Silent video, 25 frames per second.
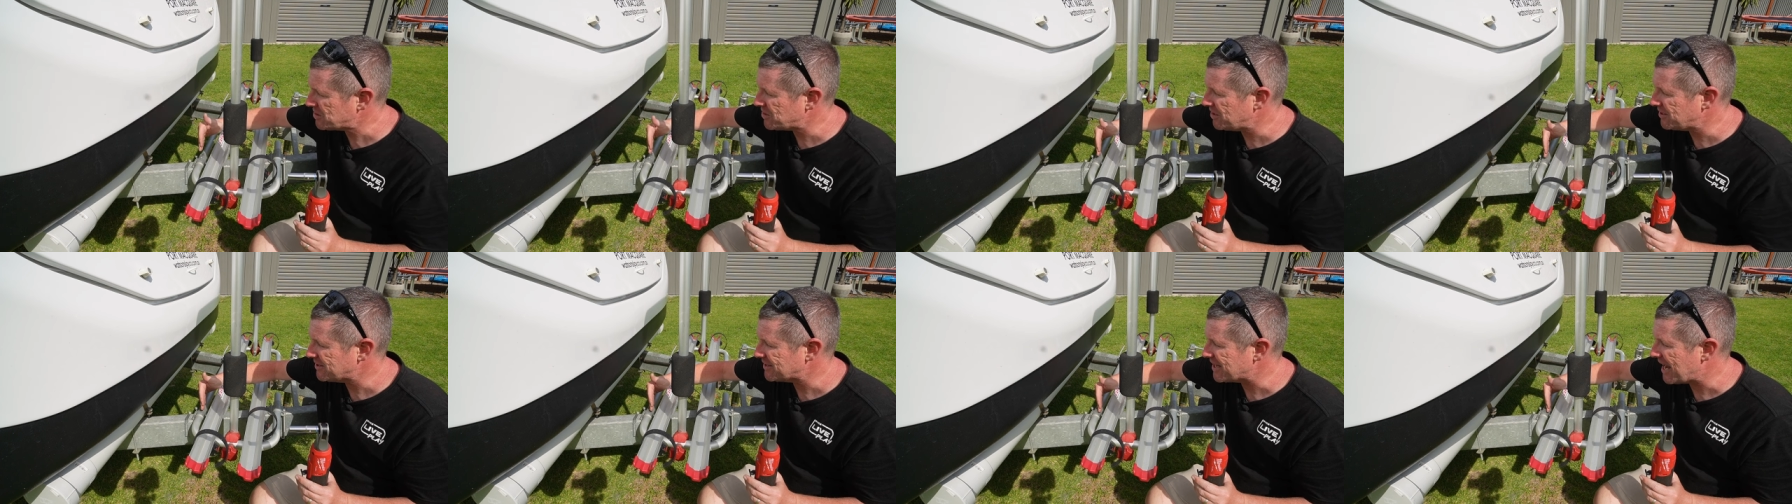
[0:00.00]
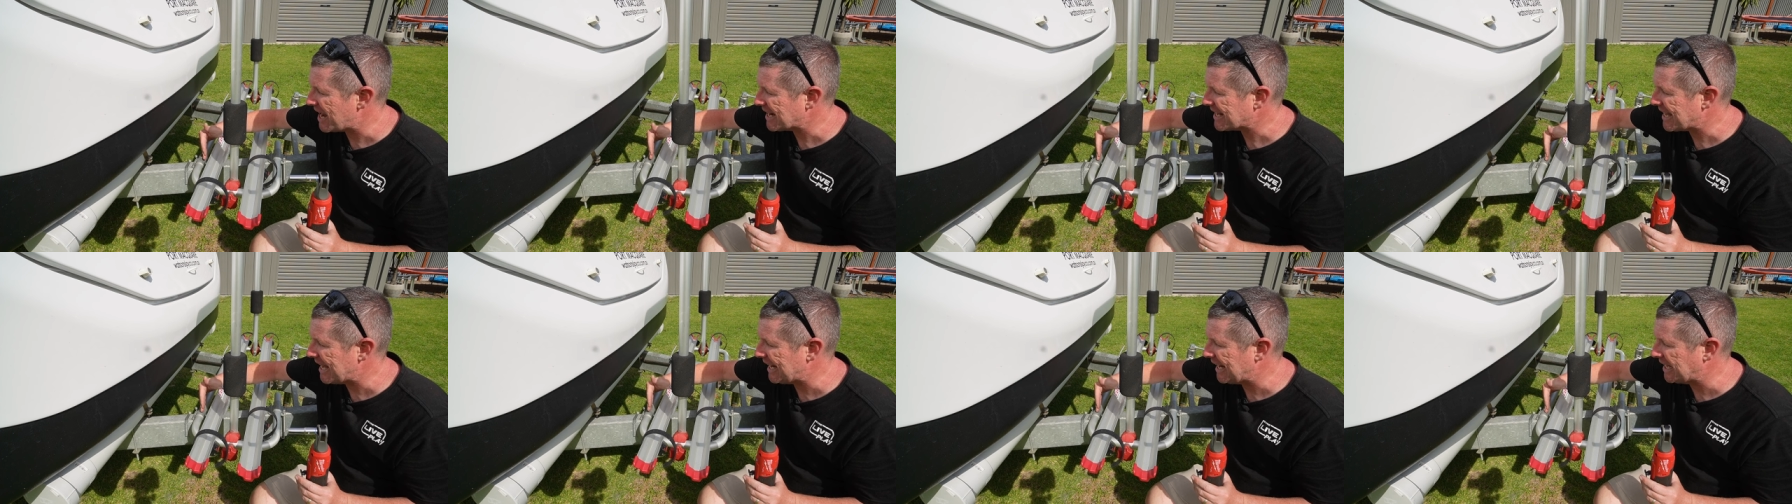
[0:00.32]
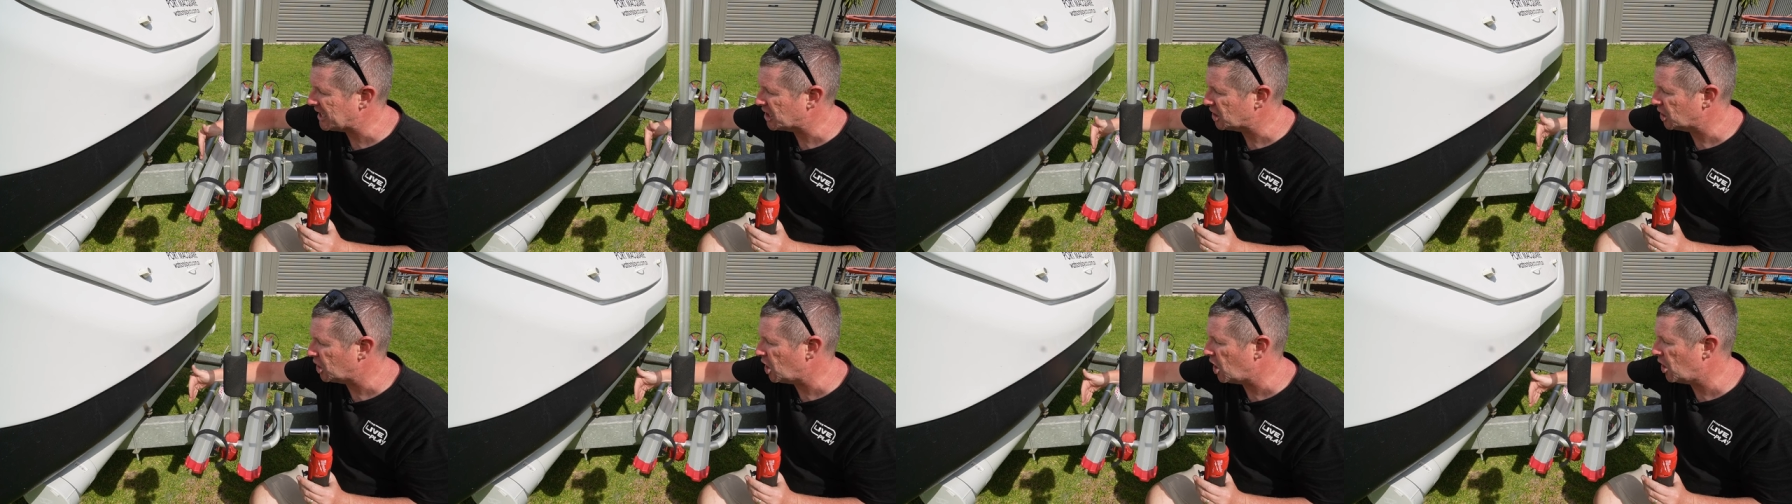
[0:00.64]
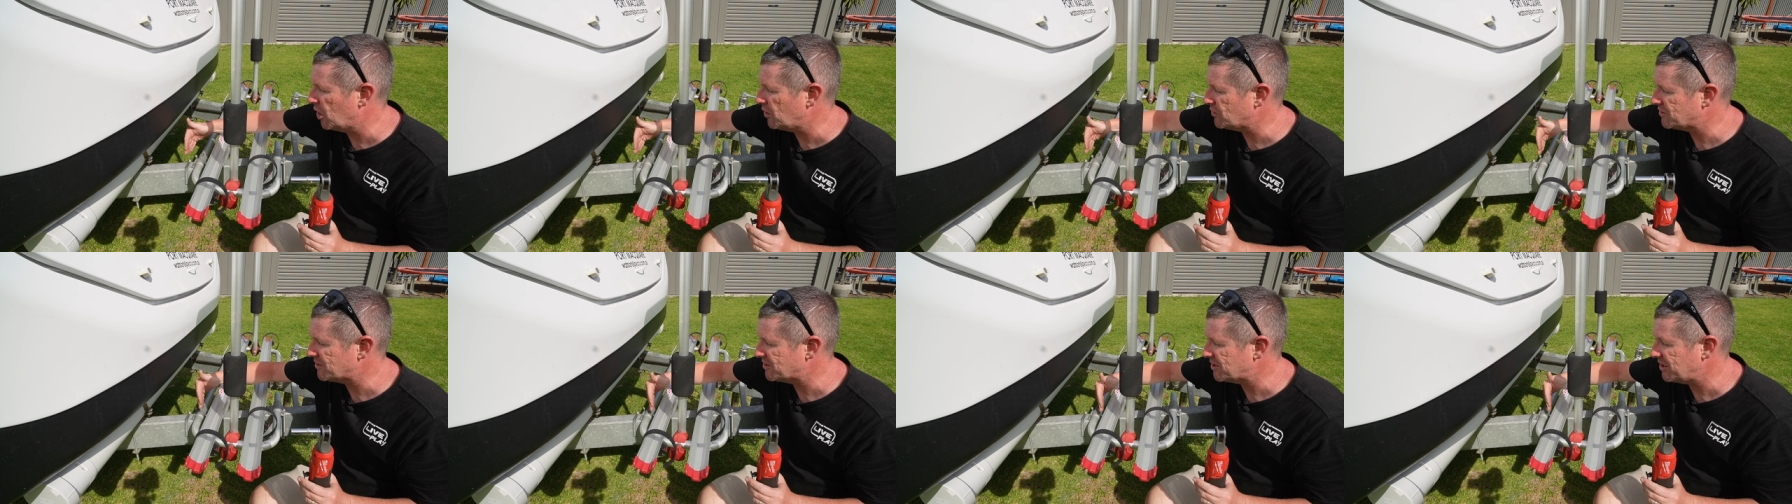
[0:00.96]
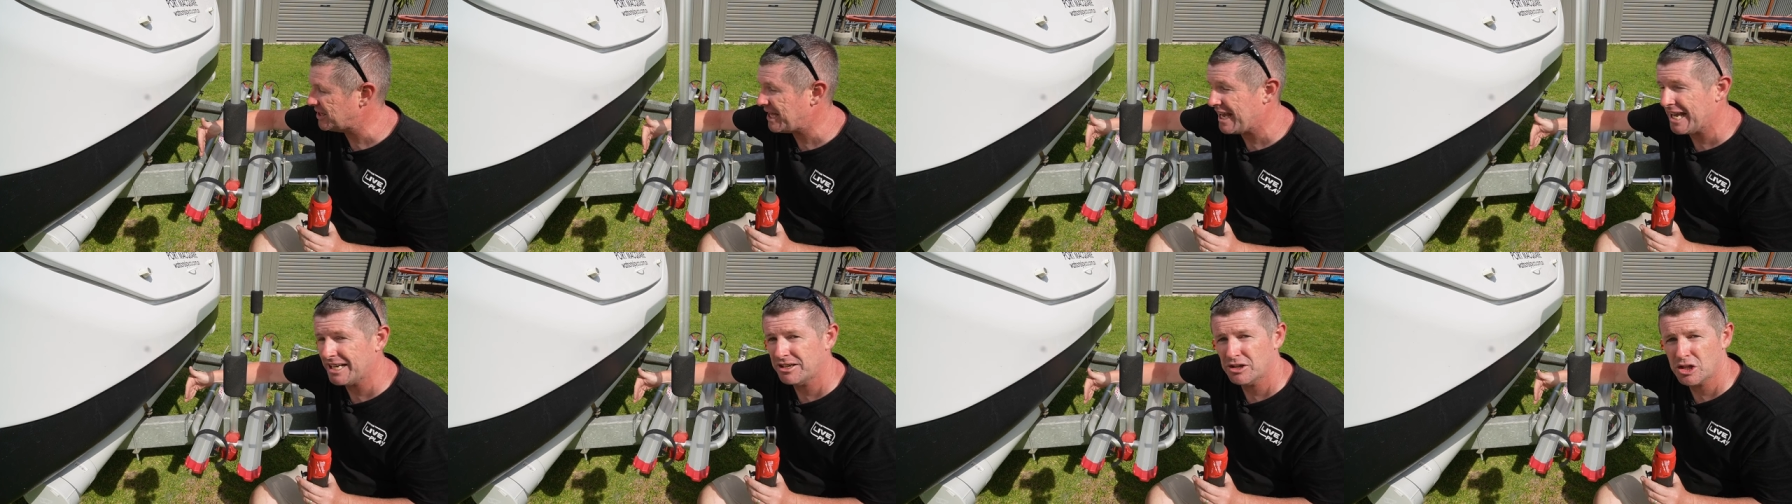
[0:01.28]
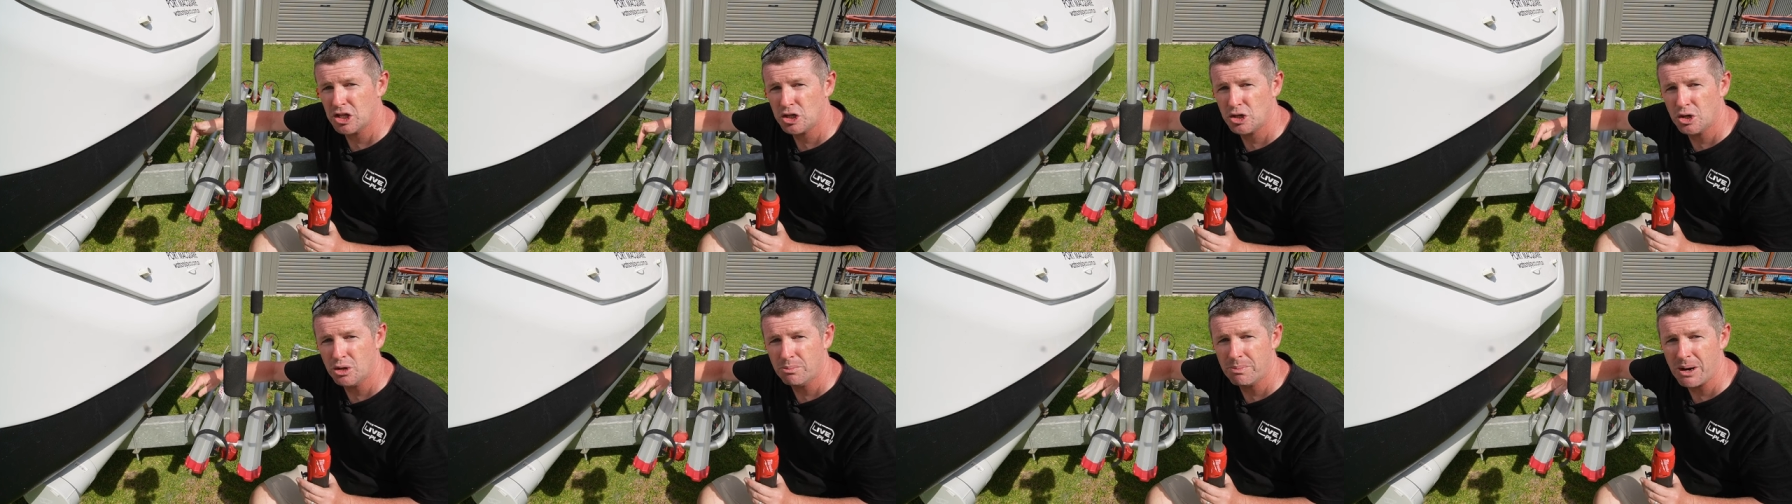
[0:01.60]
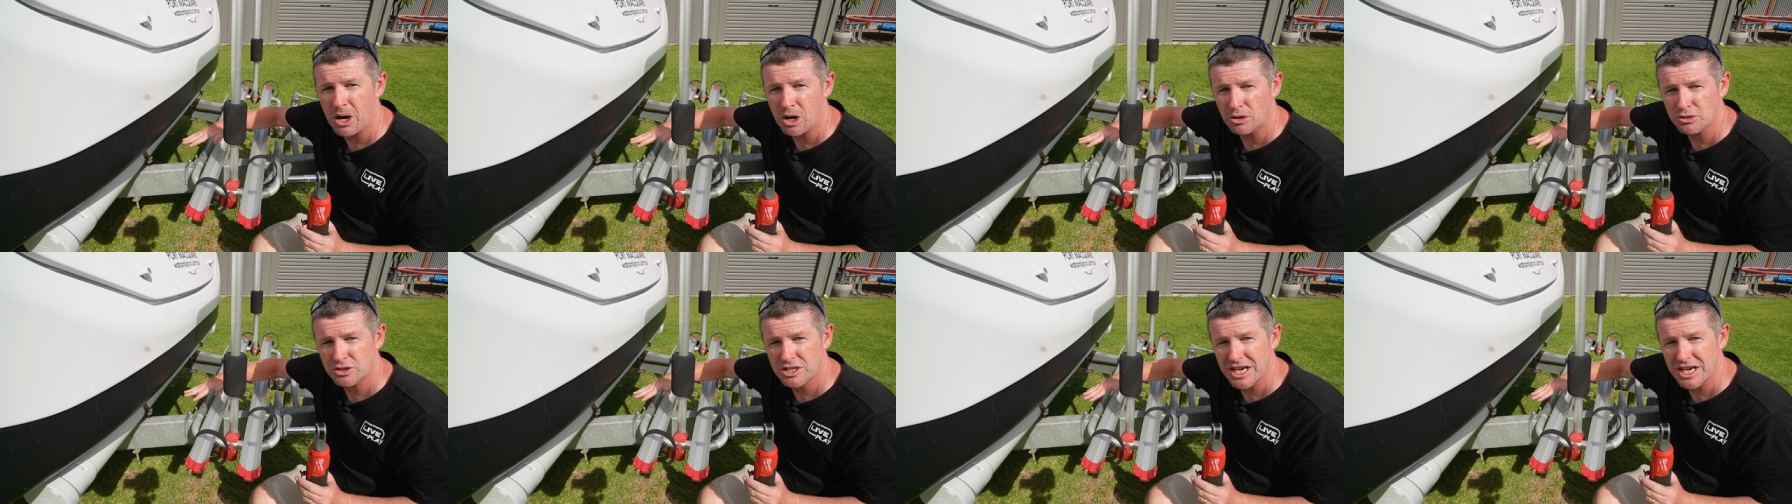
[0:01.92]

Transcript: you start getting close to the end of the U-bolt,